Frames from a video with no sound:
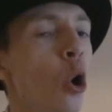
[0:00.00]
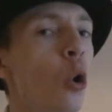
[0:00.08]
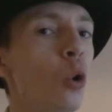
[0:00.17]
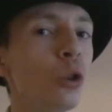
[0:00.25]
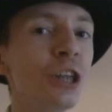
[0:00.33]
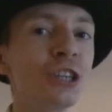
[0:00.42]

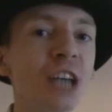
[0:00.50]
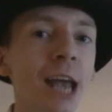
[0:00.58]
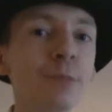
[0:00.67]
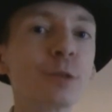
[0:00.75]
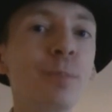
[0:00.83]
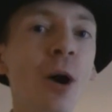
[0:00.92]
All the
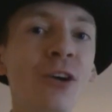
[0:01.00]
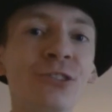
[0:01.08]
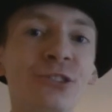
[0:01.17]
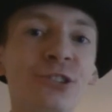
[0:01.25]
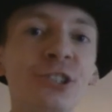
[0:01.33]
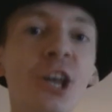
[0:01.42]
James
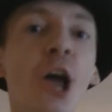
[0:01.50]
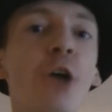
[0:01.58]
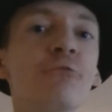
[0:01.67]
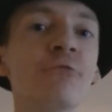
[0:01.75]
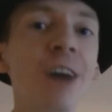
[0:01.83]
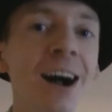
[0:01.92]
Bonds
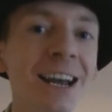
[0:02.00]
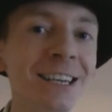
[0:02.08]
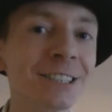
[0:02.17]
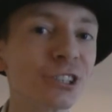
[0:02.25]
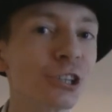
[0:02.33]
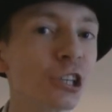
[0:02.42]

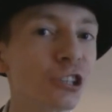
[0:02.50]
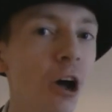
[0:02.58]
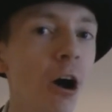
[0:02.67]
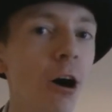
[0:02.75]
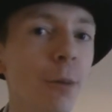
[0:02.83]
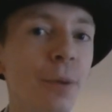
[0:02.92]
rise to the
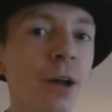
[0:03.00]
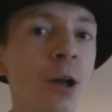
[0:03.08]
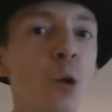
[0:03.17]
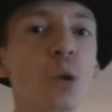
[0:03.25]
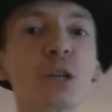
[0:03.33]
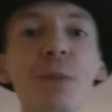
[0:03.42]
top,
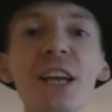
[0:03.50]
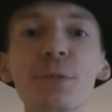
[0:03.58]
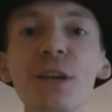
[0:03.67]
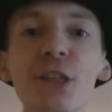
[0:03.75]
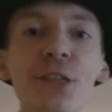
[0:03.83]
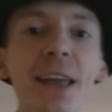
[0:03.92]
which makes
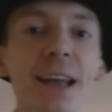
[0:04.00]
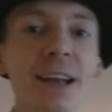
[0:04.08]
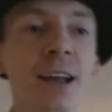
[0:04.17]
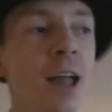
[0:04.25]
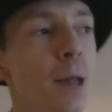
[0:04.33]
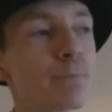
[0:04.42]
me
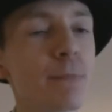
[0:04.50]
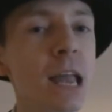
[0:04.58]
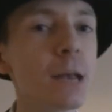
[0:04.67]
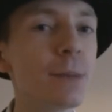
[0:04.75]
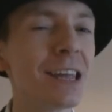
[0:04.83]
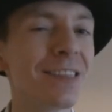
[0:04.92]
think
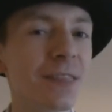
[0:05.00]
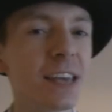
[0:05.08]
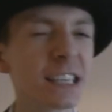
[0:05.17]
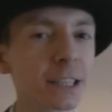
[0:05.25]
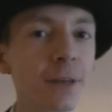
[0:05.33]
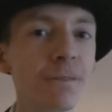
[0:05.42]
maybe
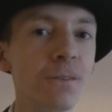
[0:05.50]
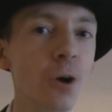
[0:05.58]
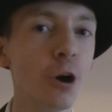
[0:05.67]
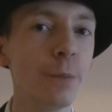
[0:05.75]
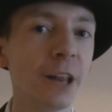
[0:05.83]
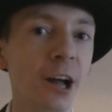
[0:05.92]
this is the
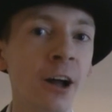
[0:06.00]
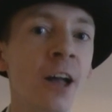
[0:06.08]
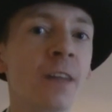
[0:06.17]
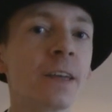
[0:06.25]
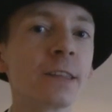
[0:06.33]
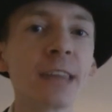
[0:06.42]
formula
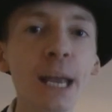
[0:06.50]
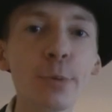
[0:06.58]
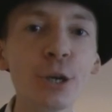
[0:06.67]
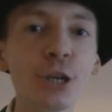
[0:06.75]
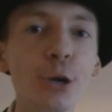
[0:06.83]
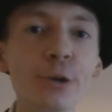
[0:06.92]
that they
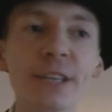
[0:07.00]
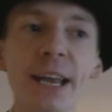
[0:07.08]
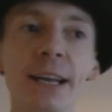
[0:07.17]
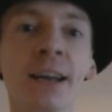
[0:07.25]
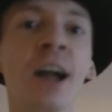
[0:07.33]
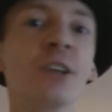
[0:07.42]
were
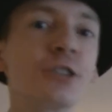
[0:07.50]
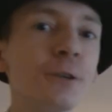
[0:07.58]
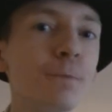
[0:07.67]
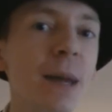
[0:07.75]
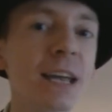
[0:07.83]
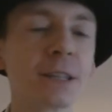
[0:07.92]
using
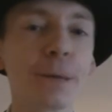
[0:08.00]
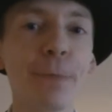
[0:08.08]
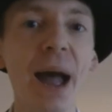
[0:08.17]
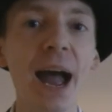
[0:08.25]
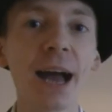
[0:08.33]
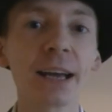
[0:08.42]
to make the
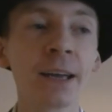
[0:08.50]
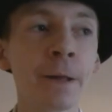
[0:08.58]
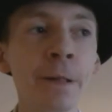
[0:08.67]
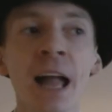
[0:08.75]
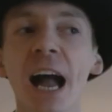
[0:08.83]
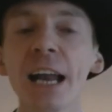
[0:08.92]
pack.
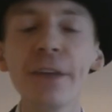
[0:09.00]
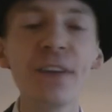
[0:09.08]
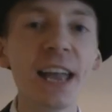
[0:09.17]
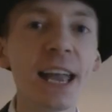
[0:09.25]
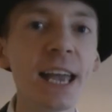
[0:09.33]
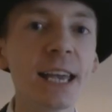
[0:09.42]
And if
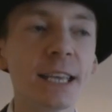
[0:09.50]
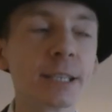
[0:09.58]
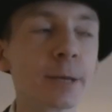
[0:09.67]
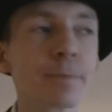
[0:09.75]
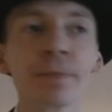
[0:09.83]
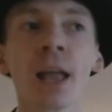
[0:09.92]
it
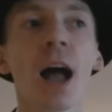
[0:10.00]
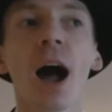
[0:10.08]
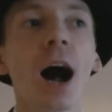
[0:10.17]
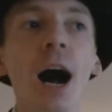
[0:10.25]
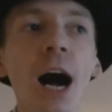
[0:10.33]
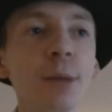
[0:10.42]
is,
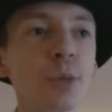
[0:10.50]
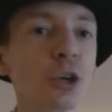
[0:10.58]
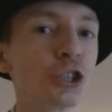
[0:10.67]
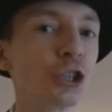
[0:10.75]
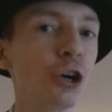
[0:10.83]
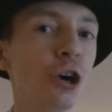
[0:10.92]
I'm not
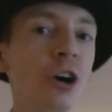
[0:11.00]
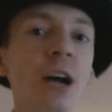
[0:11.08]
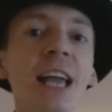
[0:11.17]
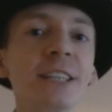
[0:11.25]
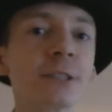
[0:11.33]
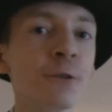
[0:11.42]

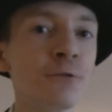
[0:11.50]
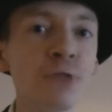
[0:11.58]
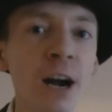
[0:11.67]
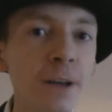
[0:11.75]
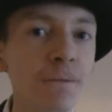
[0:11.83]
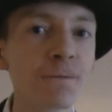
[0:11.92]
sure it's the
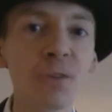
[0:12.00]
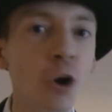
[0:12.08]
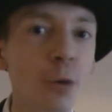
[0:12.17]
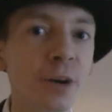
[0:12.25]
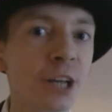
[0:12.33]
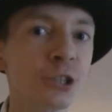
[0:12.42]
right
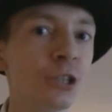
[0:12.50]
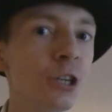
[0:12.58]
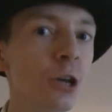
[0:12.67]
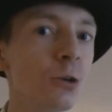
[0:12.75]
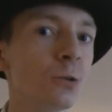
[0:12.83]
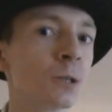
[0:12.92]
formula to
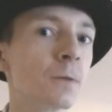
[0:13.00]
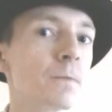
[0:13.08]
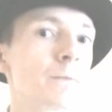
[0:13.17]
use.